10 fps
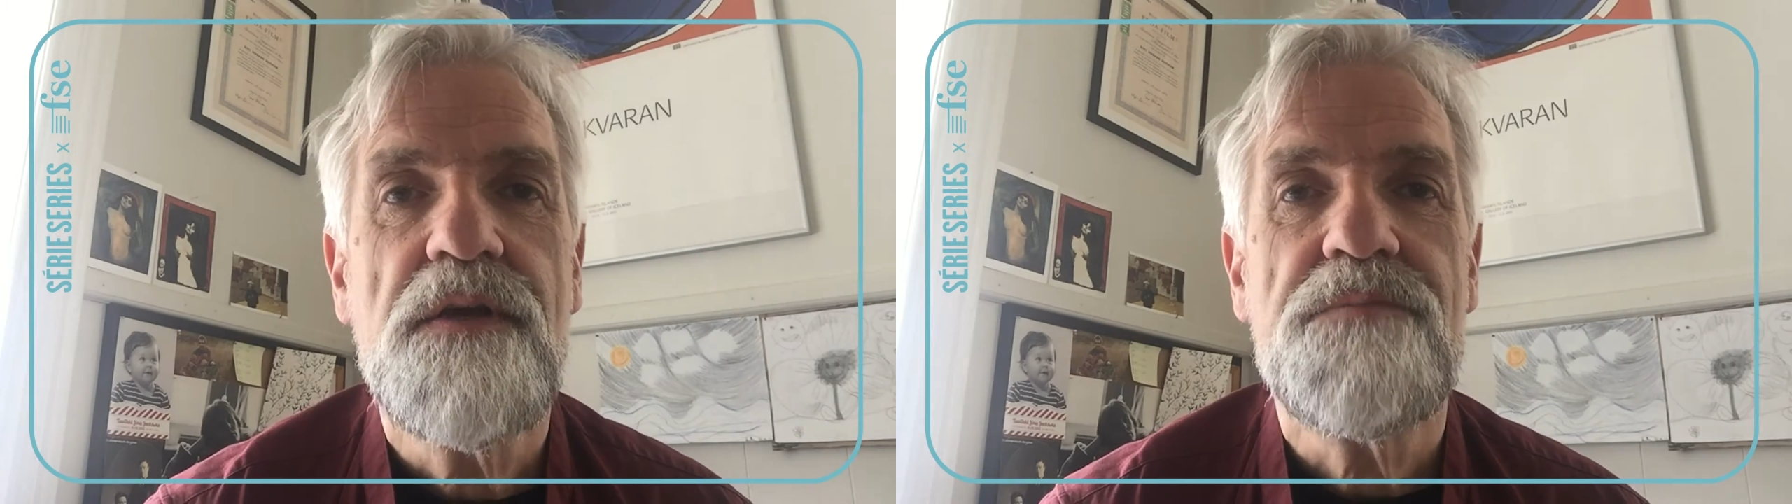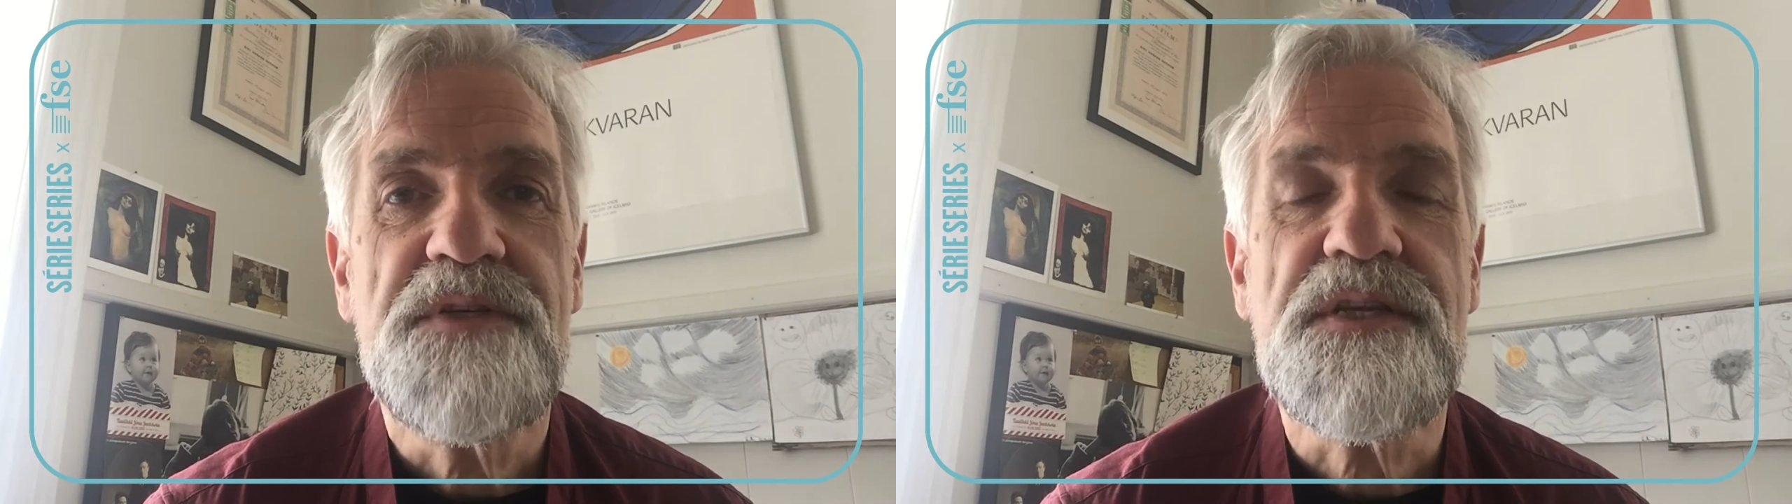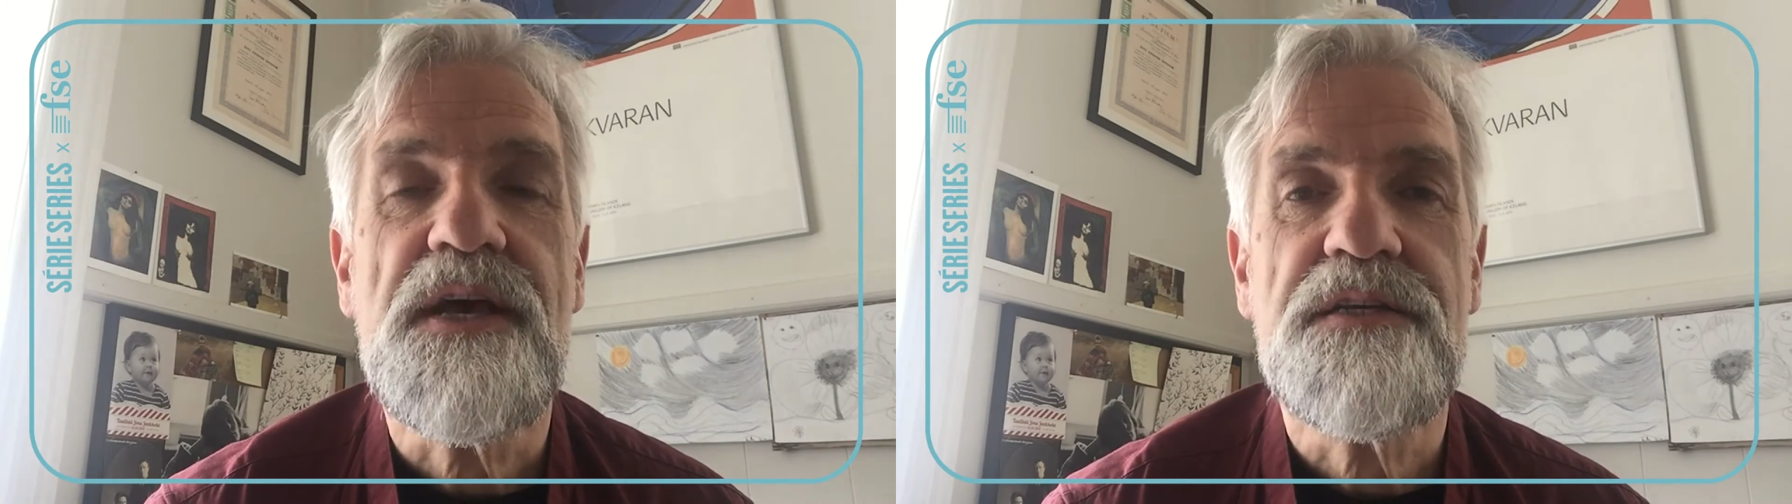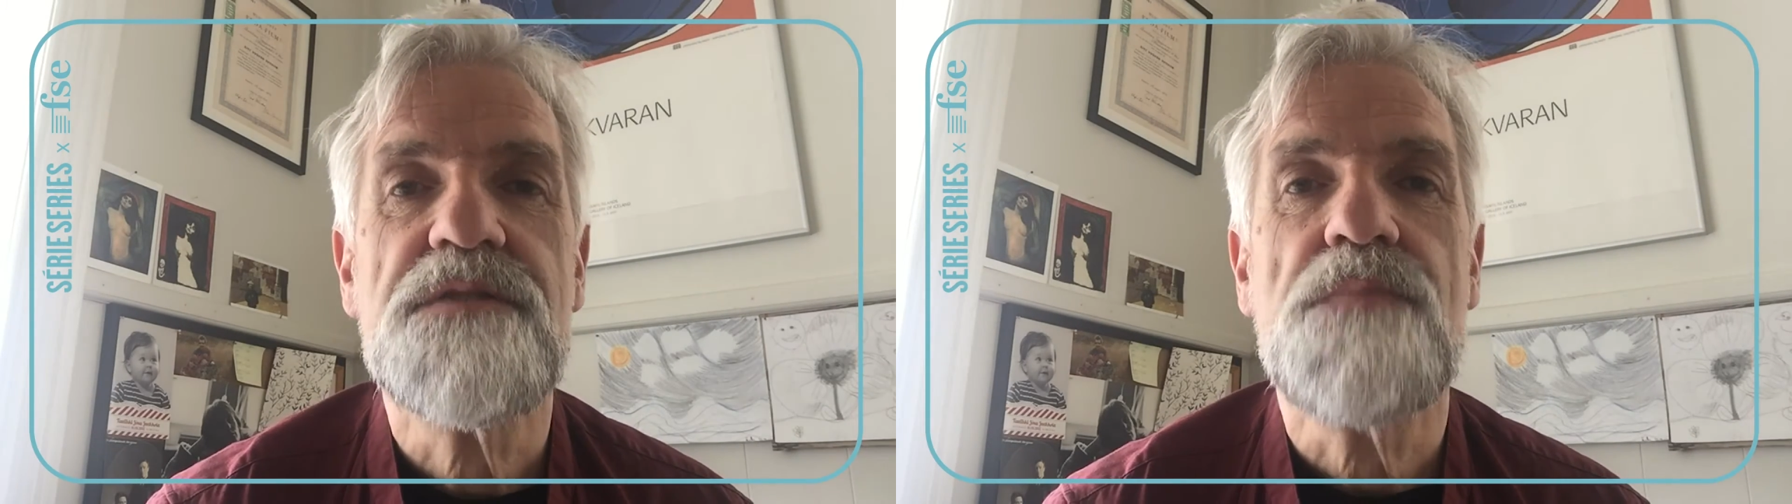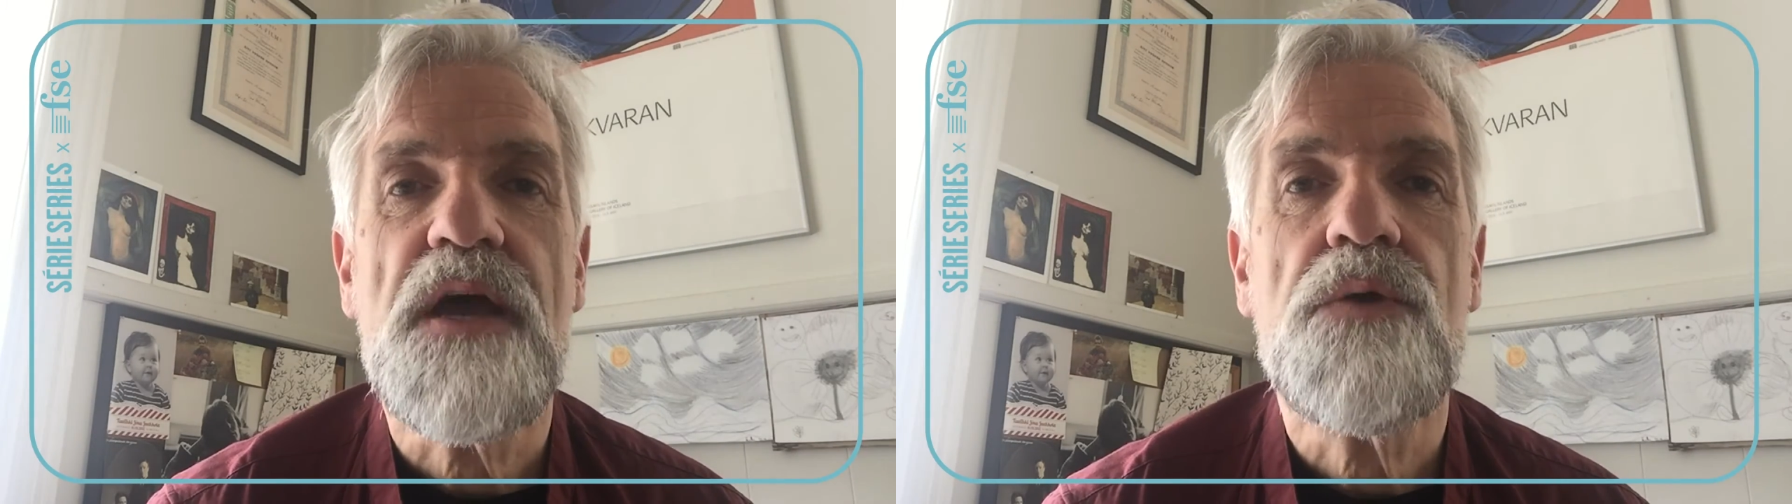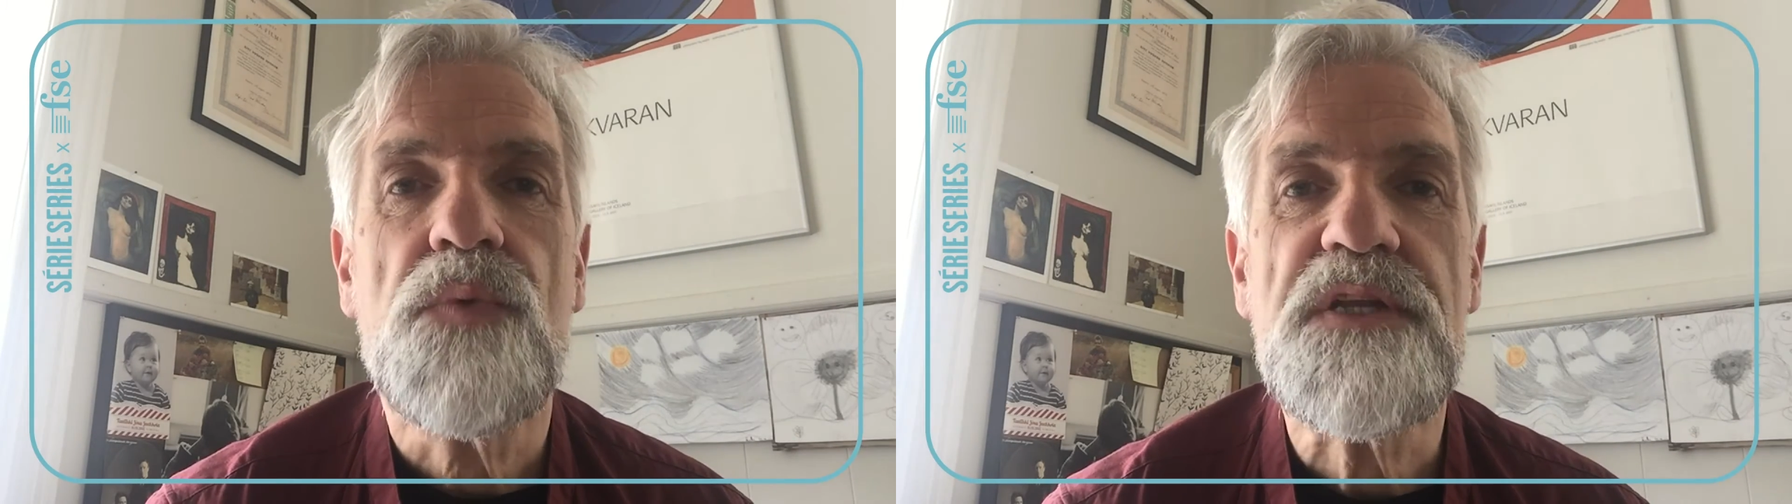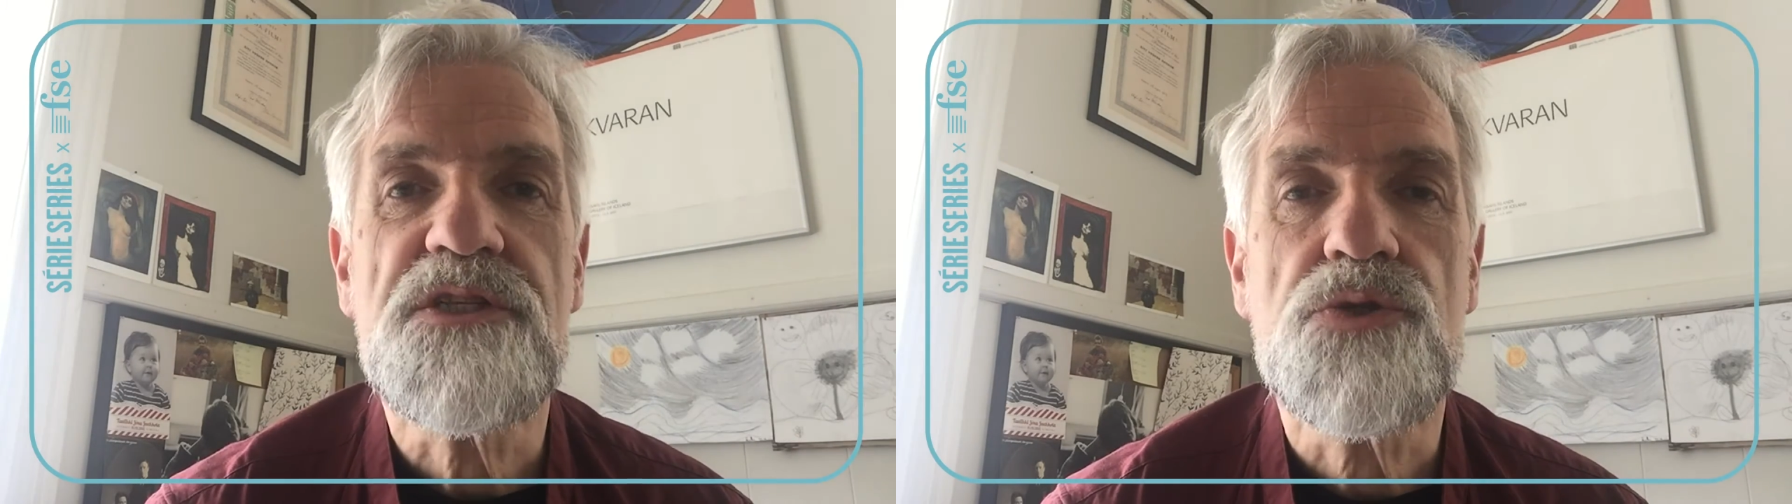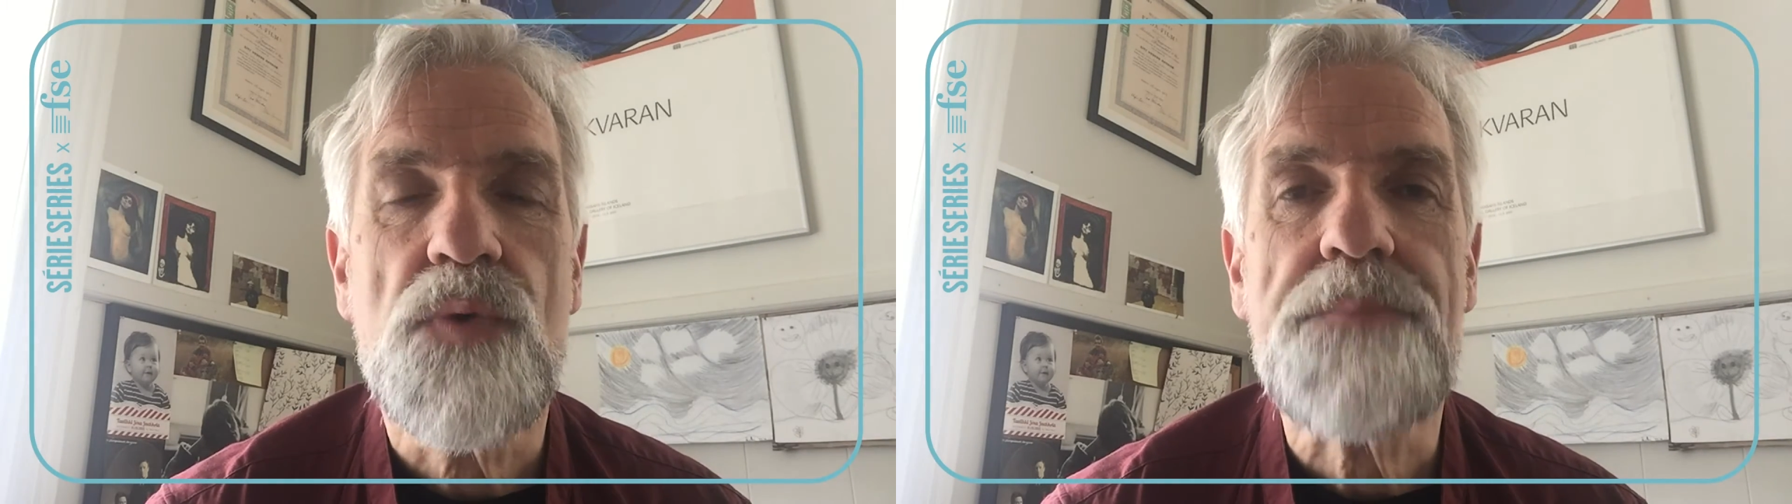besides my
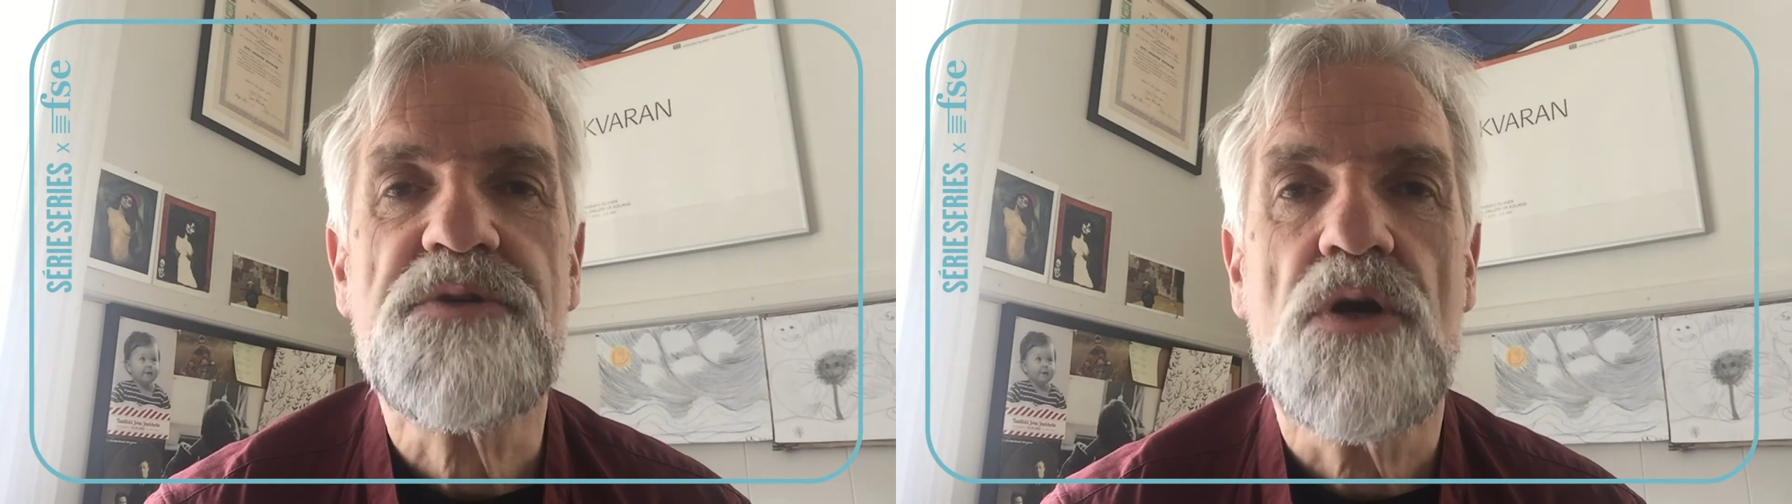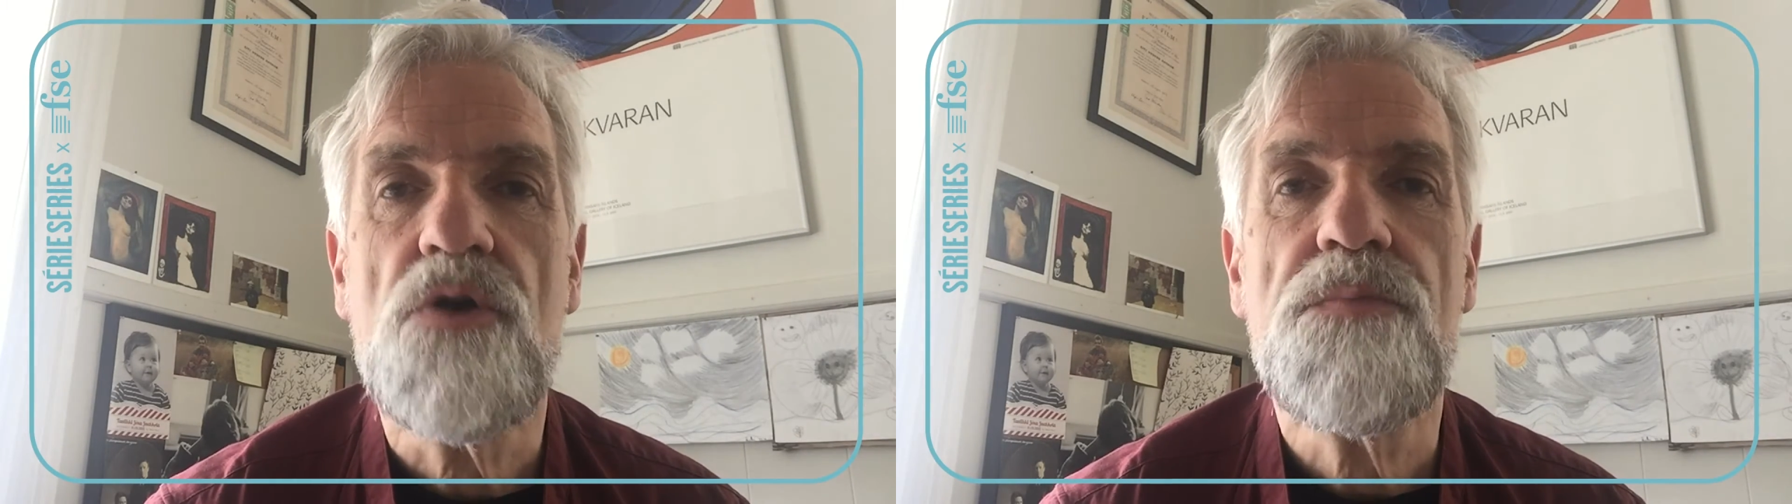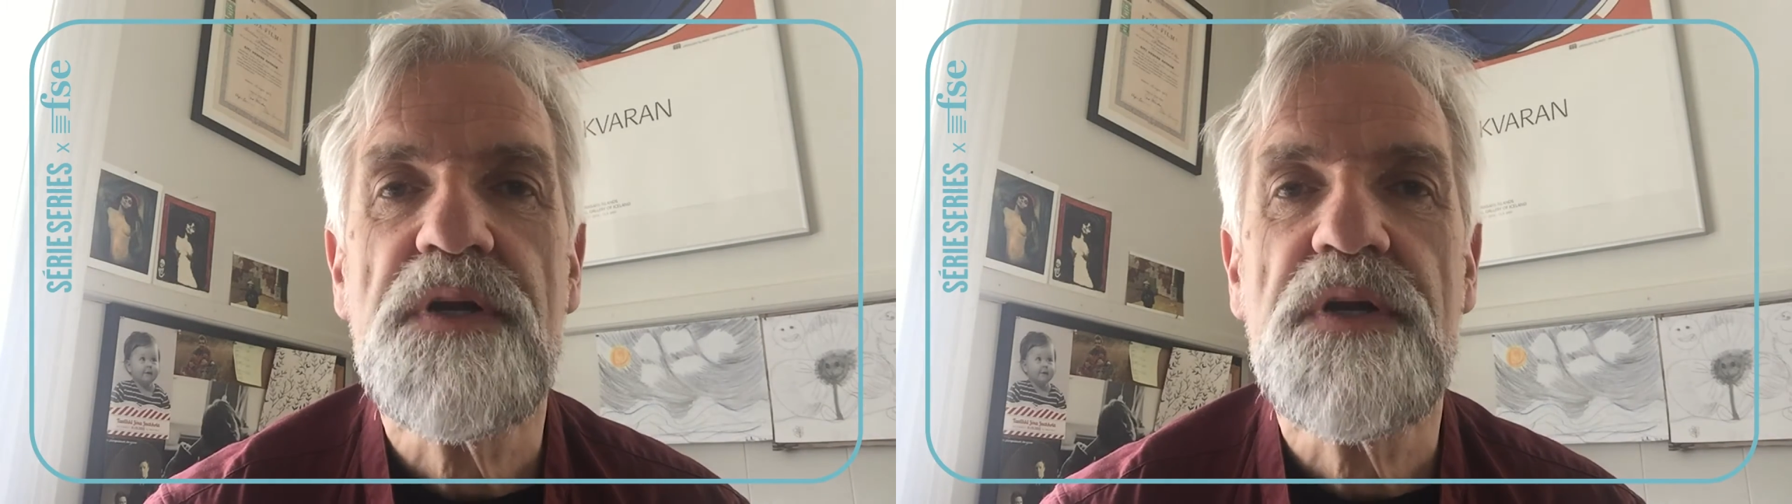windswept home